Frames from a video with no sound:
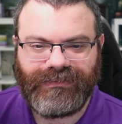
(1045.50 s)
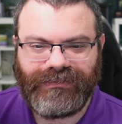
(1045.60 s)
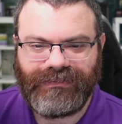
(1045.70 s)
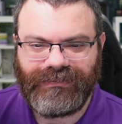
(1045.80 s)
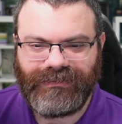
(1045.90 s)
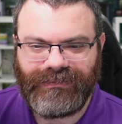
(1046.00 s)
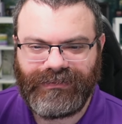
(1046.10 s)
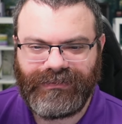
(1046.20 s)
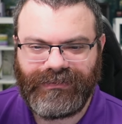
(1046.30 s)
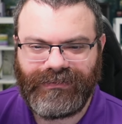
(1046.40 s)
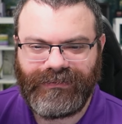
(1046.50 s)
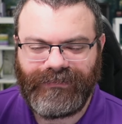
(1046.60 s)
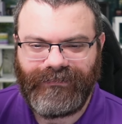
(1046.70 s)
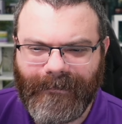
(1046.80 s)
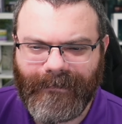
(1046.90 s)

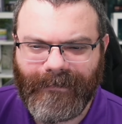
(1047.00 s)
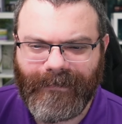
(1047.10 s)
Nobody speaks.